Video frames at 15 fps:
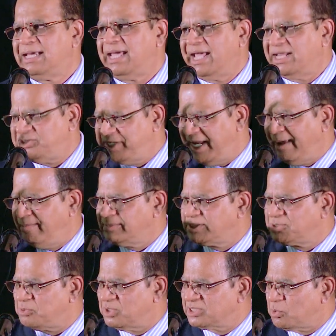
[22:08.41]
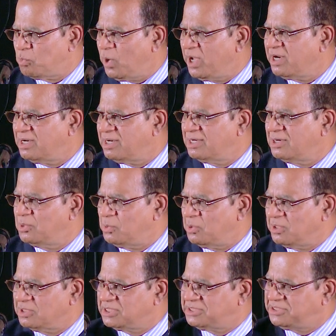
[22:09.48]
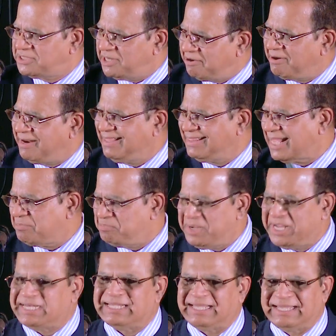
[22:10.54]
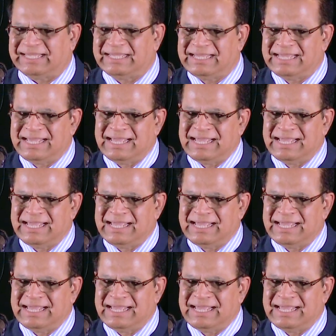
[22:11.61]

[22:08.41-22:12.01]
And James was the one who was chairing that meeting.